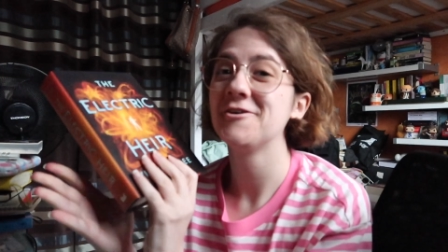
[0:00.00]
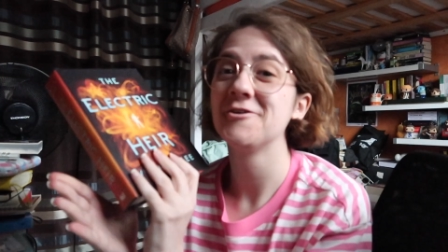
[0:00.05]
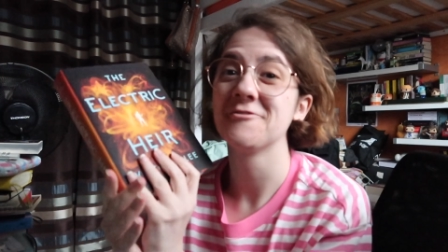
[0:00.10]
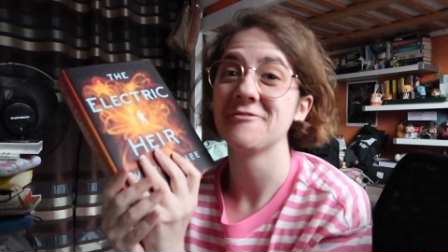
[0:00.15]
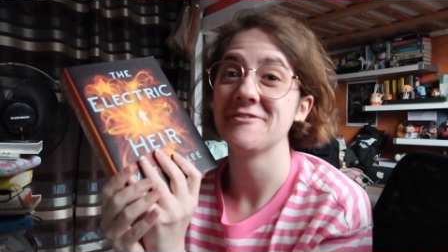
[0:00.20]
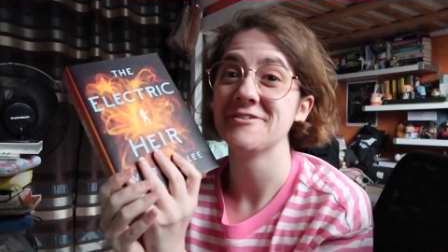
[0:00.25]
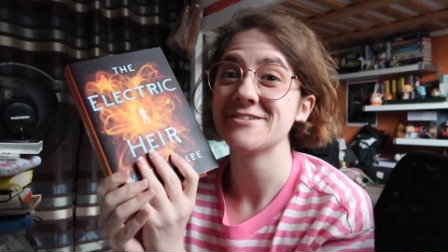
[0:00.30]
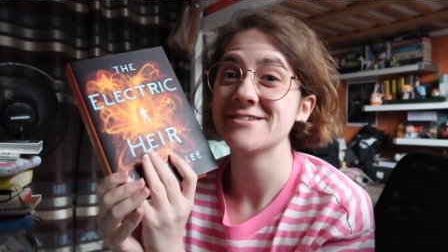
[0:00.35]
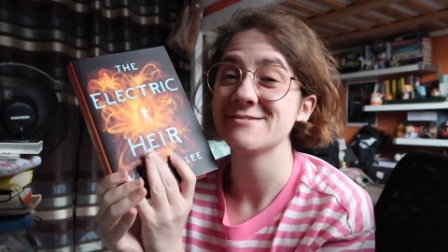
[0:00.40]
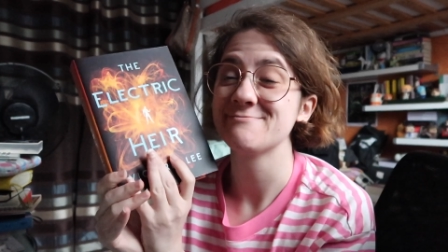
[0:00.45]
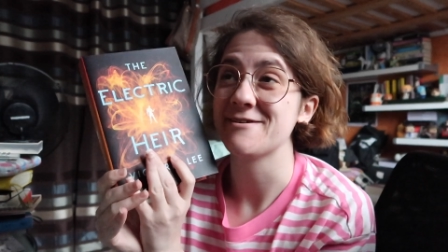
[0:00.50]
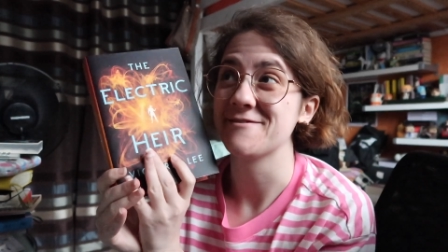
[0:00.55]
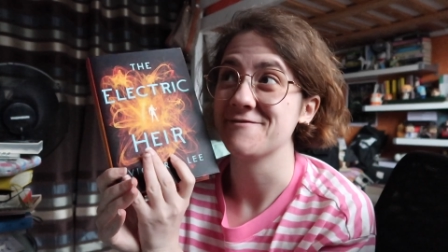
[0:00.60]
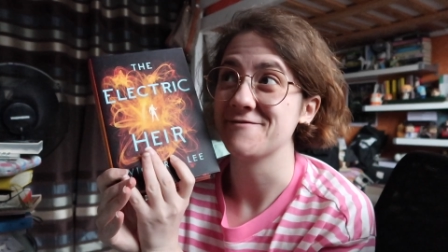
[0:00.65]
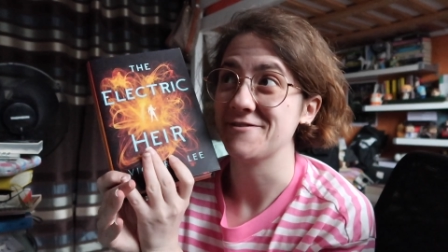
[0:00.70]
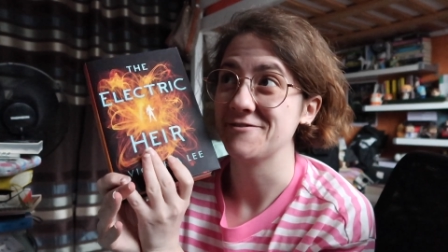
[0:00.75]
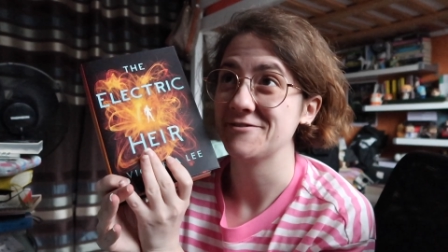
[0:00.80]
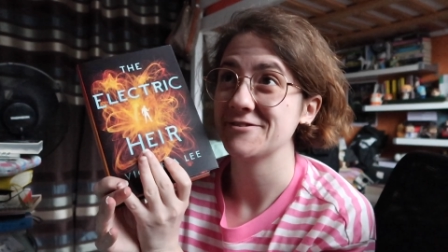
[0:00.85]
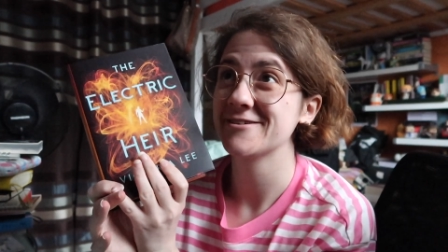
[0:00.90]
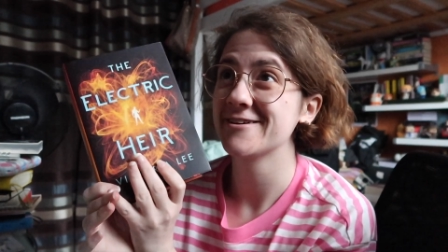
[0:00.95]
Orange is my
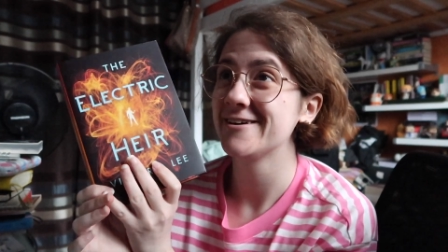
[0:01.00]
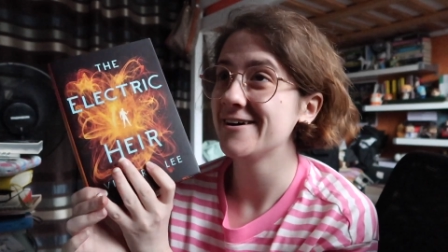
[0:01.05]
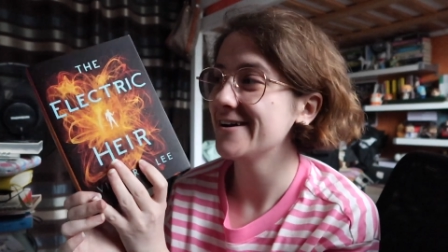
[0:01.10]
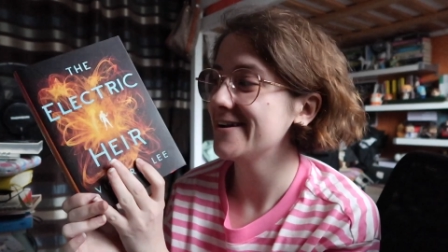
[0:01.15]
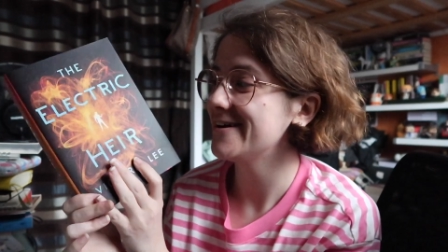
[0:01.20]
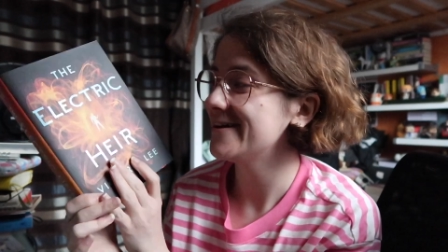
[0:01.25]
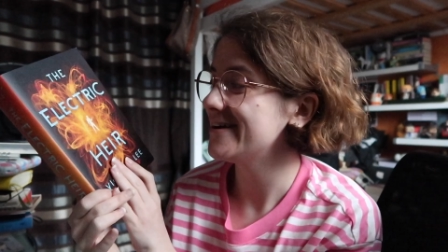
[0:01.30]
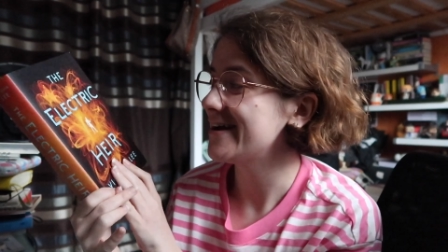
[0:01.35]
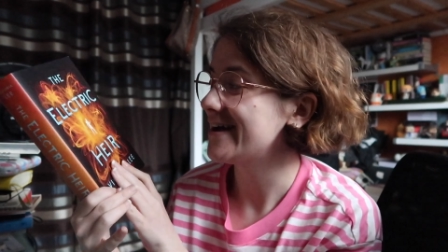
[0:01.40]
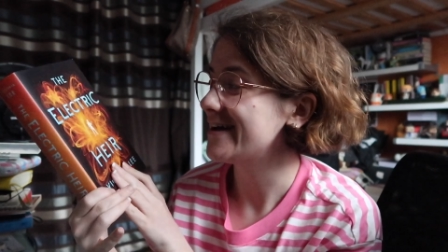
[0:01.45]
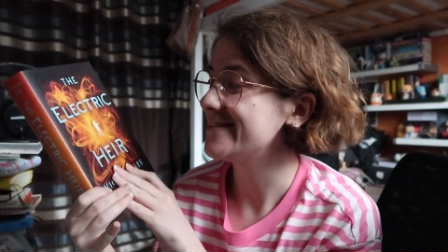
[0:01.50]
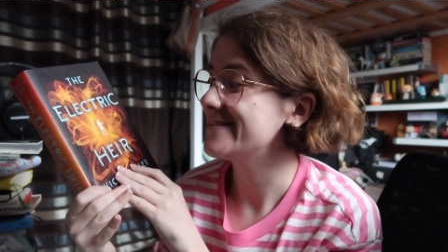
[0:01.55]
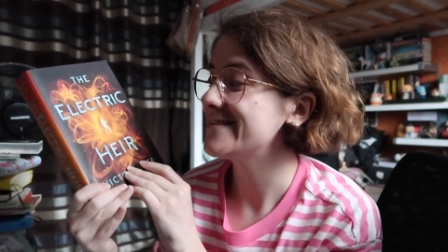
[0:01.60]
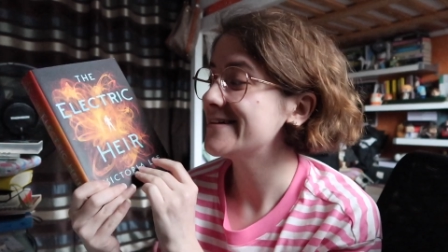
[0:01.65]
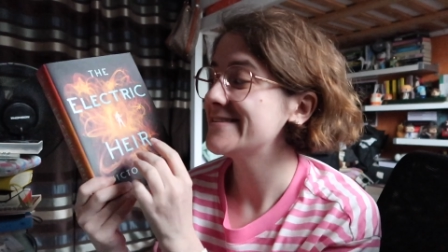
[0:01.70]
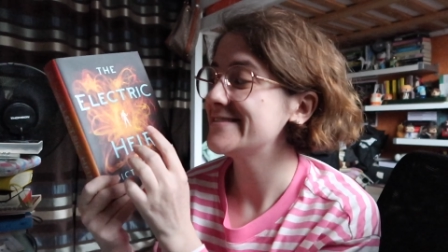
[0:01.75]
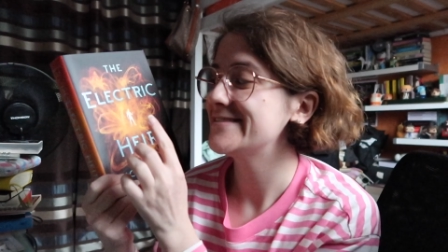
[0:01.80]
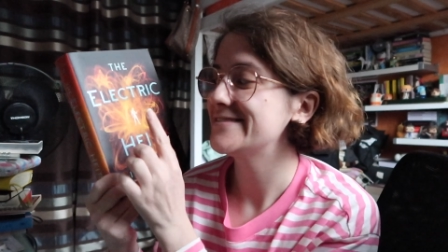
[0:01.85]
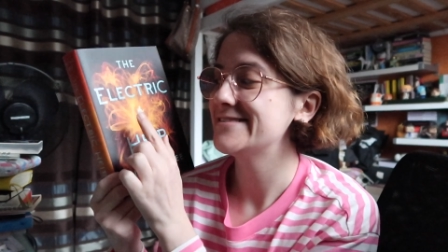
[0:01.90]
favorite color and